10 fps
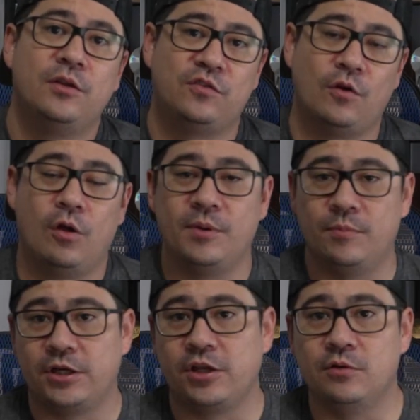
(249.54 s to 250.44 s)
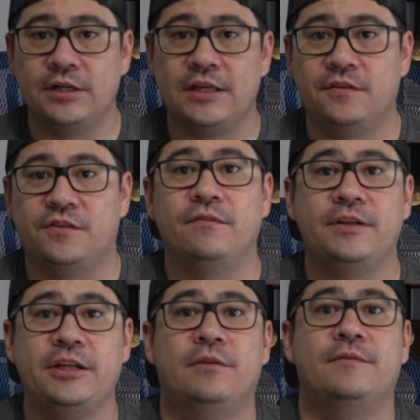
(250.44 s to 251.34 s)
So I'll be bringing you an install
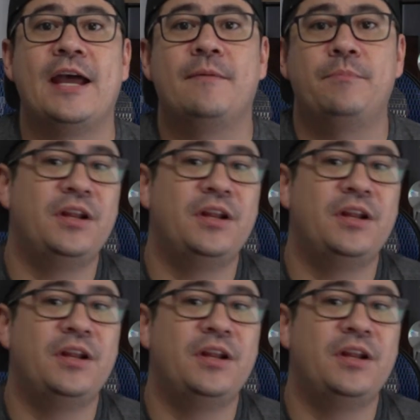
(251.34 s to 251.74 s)
video of that.